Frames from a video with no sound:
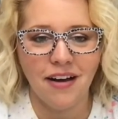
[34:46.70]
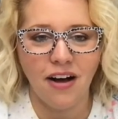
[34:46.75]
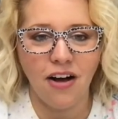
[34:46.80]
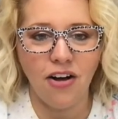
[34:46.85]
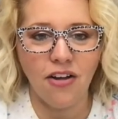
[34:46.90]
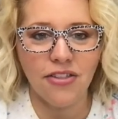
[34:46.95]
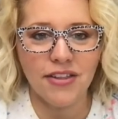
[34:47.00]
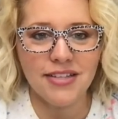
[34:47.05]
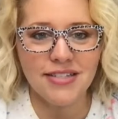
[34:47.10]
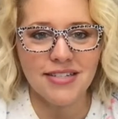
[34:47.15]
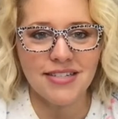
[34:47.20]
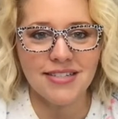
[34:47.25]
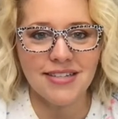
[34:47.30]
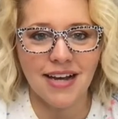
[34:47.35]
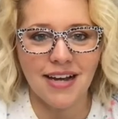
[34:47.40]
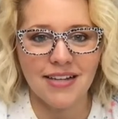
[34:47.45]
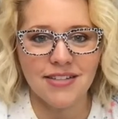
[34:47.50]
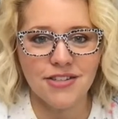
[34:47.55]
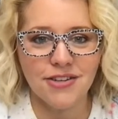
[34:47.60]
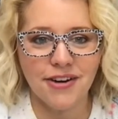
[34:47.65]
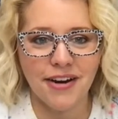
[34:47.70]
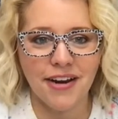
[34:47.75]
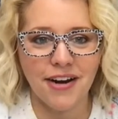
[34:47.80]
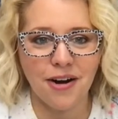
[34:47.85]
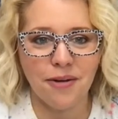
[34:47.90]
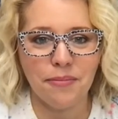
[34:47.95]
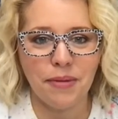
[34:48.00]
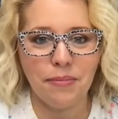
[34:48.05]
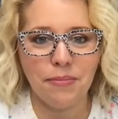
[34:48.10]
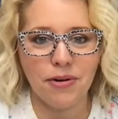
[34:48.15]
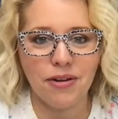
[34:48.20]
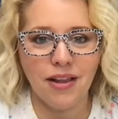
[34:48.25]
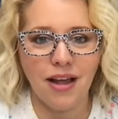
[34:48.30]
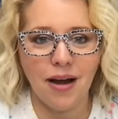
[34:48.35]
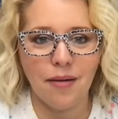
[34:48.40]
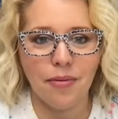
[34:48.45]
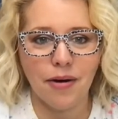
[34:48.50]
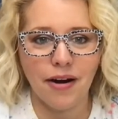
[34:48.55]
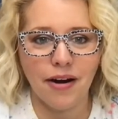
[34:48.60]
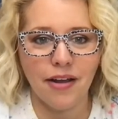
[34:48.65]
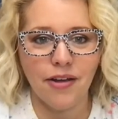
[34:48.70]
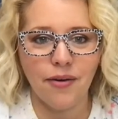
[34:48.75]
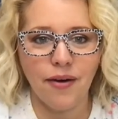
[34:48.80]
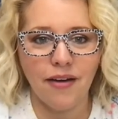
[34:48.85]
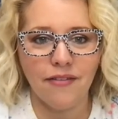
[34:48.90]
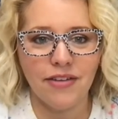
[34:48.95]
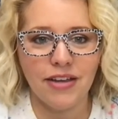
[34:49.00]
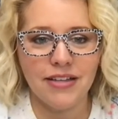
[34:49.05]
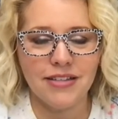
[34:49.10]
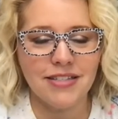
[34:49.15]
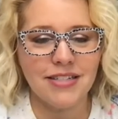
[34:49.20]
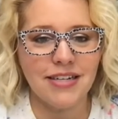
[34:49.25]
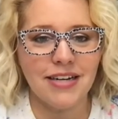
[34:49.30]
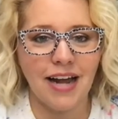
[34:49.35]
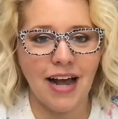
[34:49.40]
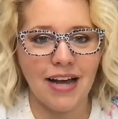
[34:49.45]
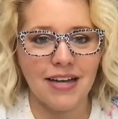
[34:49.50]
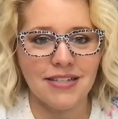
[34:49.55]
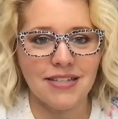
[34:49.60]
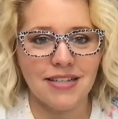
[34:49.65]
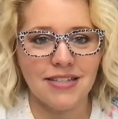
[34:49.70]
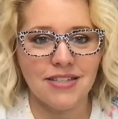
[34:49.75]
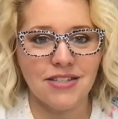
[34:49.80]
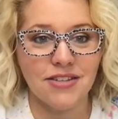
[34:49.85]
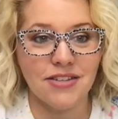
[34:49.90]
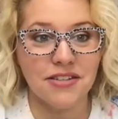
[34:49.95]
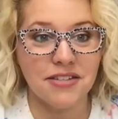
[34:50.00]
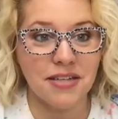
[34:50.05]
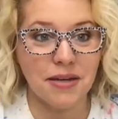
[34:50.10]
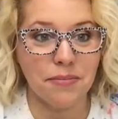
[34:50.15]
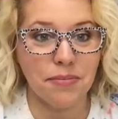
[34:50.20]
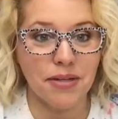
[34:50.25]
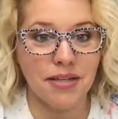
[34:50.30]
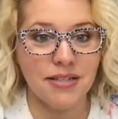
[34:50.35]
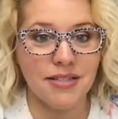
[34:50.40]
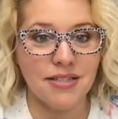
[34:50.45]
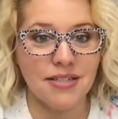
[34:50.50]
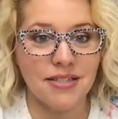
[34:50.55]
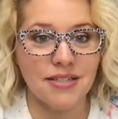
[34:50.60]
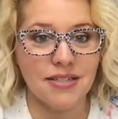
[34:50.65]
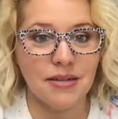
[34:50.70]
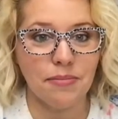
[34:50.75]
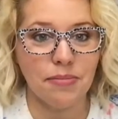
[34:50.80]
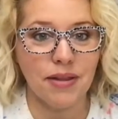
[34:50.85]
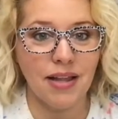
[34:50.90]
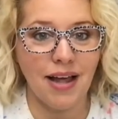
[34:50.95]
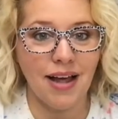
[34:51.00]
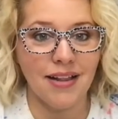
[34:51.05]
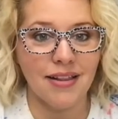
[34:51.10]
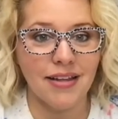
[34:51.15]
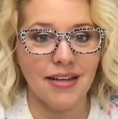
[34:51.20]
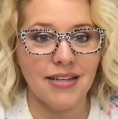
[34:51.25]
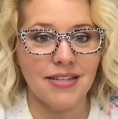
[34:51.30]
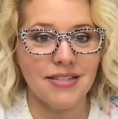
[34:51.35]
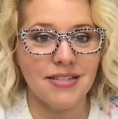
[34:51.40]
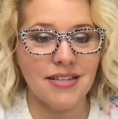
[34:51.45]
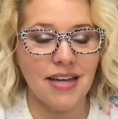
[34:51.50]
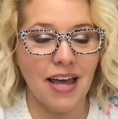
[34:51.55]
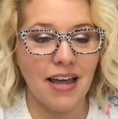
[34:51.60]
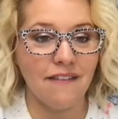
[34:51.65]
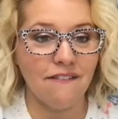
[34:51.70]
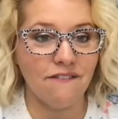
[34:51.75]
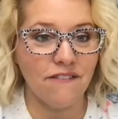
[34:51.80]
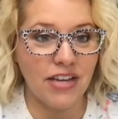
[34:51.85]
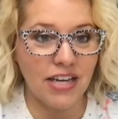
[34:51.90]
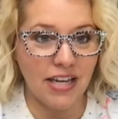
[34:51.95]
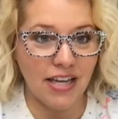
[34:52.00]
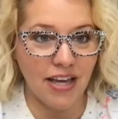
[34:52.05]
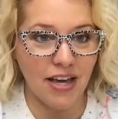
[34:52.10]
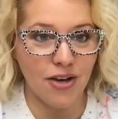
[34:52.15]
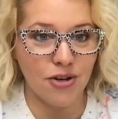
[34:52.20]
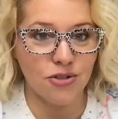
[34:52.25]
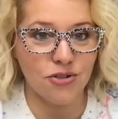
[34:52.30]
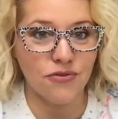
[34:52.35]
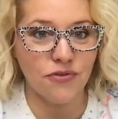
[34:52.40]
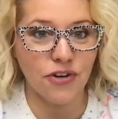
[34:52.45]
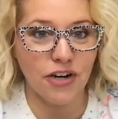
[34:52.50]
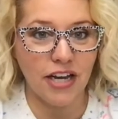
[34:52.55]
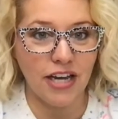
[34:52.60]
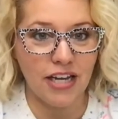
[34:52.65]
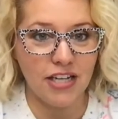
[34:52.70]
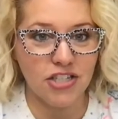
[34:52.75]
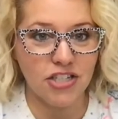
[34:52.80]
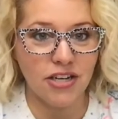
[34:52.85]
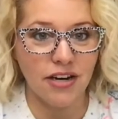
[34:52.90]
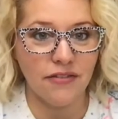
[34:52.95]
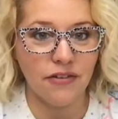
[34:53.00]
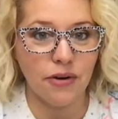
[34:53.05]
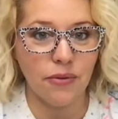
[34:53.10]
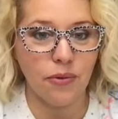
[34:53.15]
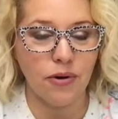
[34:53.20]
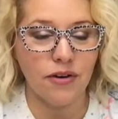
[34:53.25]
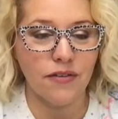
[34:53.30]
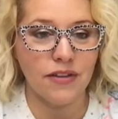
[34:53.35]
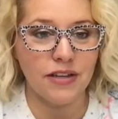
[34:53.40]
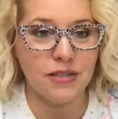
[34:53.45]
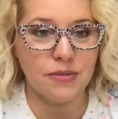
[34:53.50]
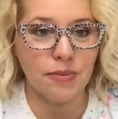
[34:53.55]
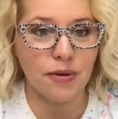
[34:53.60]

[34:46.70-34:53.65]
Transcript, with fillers: All these designs are in our member library. You have instant access to the templates, supply list, and videos for each and every one of these